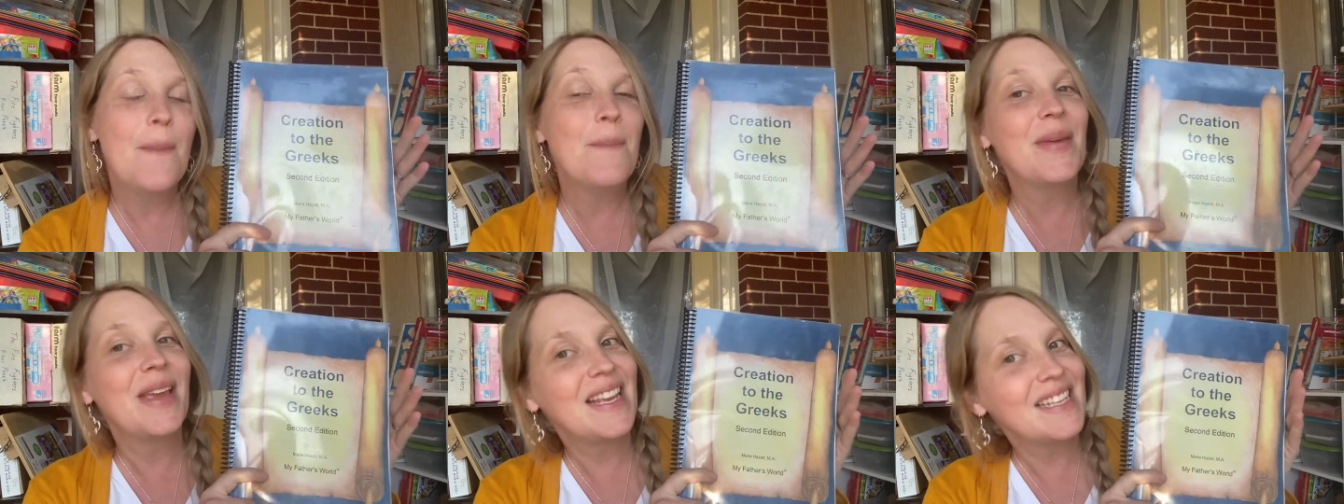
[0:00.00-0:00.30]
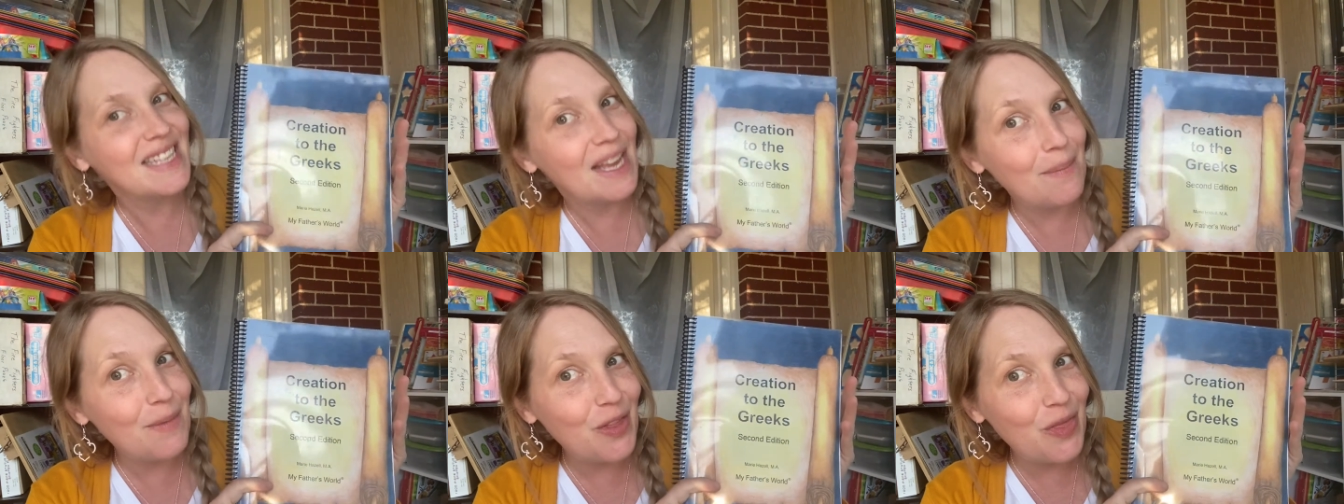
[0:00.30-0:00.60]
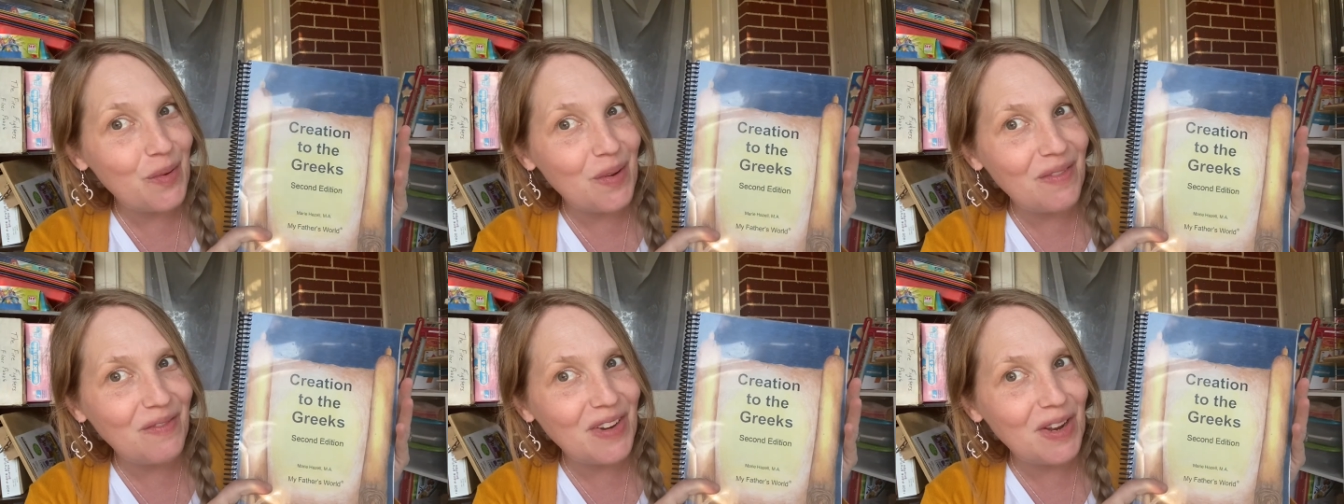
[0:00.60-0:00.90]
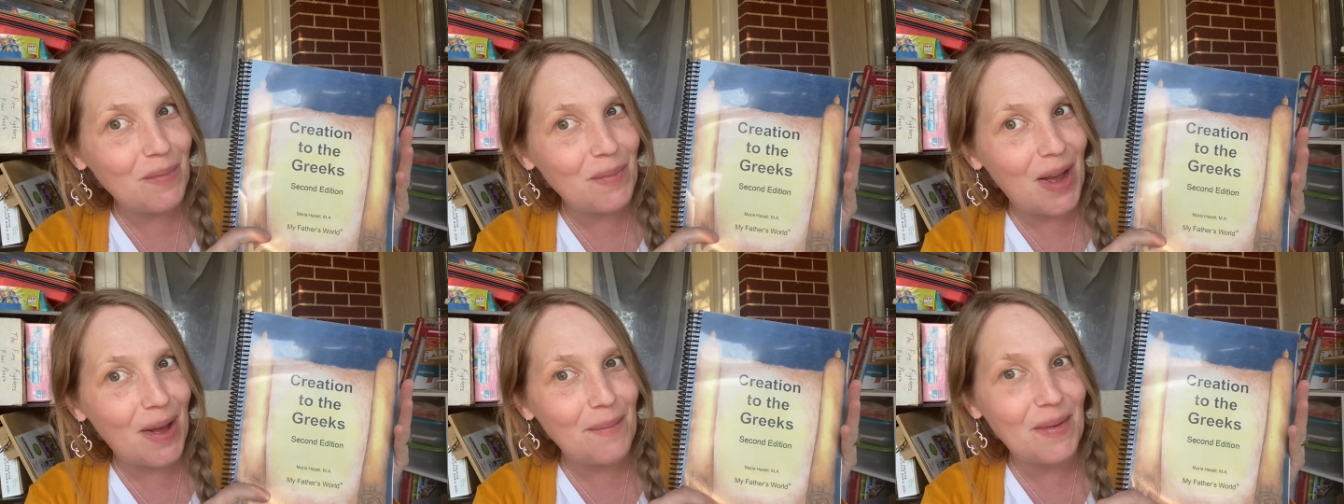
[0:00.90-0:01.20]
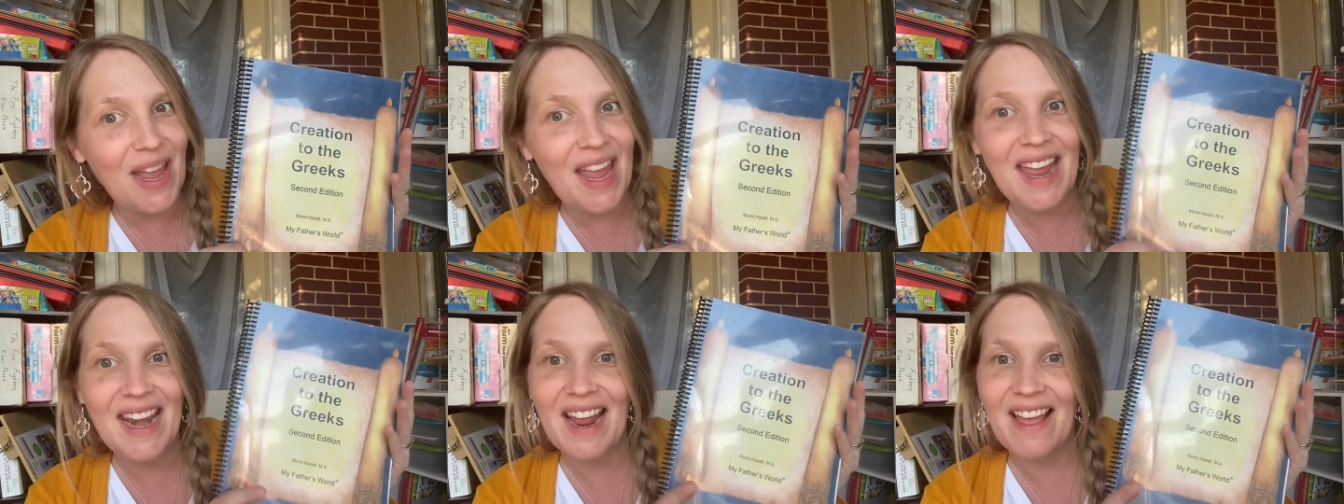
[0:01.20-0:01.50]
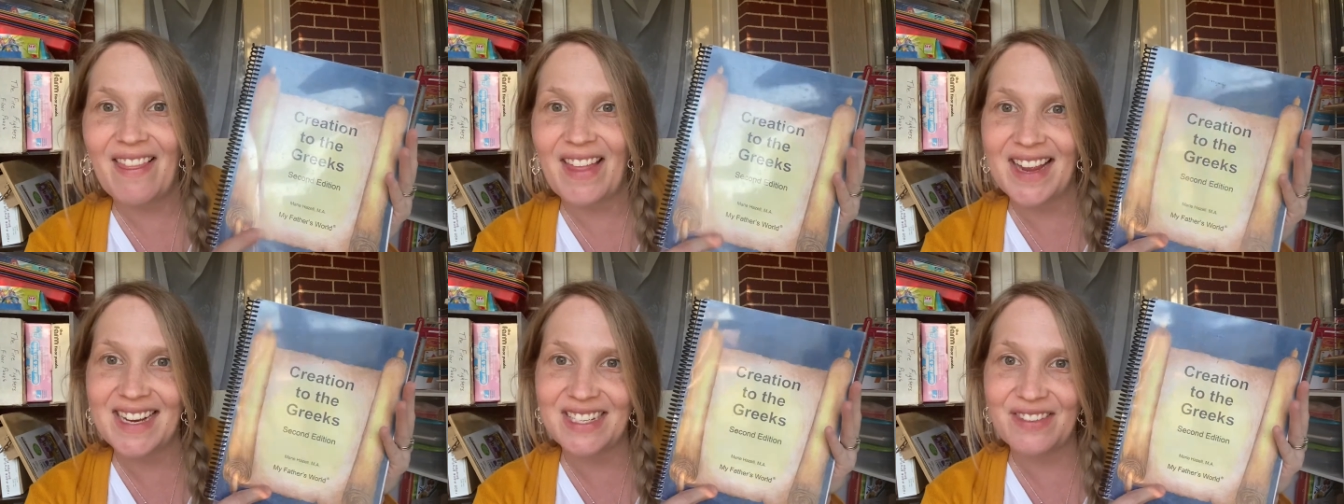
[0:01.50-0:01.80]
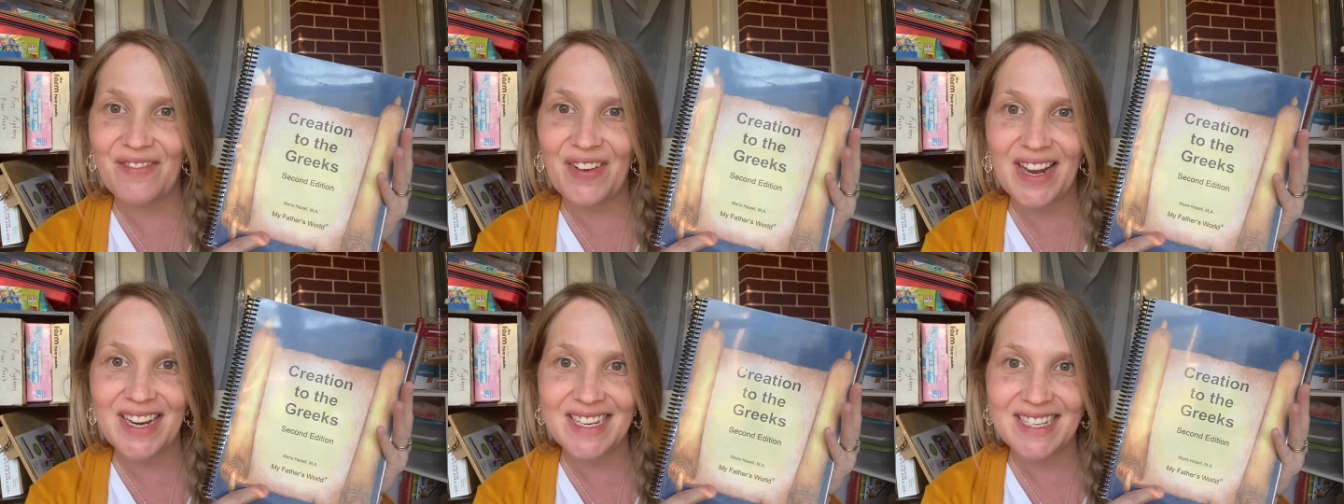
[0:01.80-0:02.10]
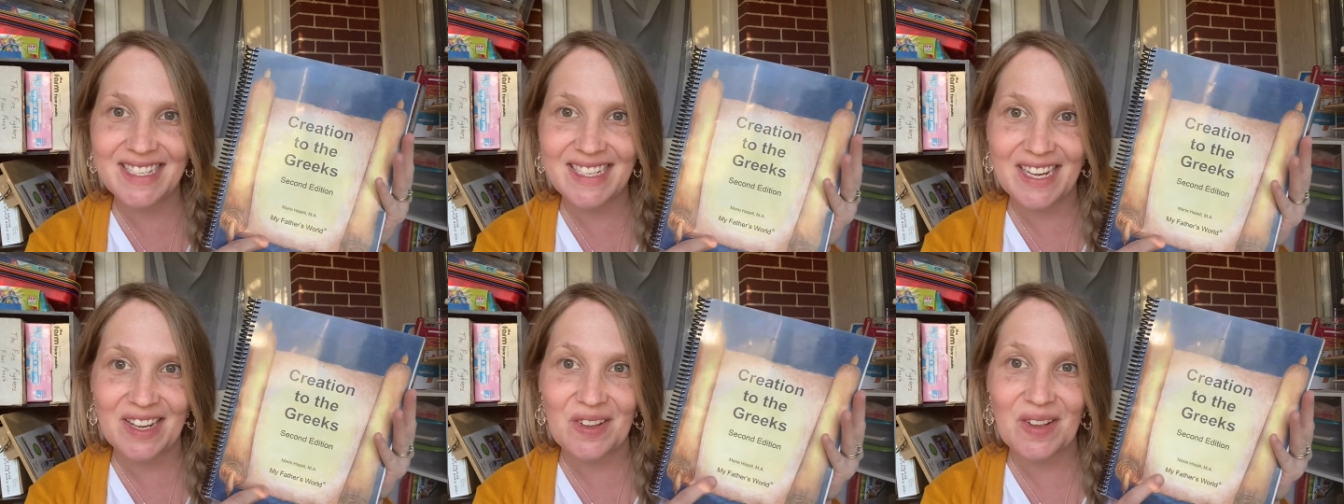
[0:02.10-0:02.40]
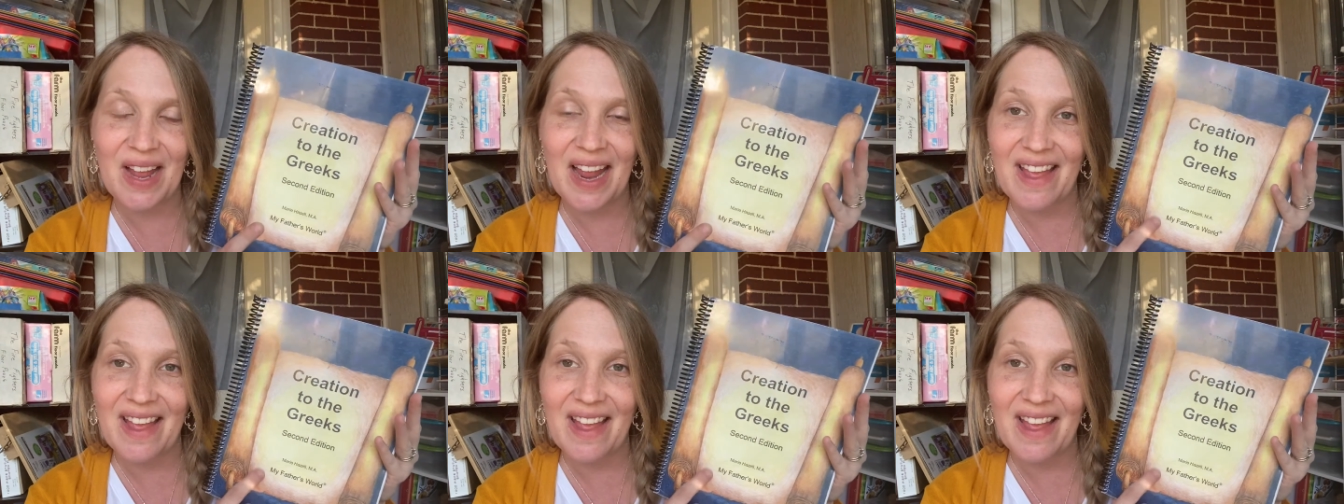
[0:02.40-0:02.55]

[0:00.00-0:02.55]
because I'm a thrifty mama and I like to find a deal,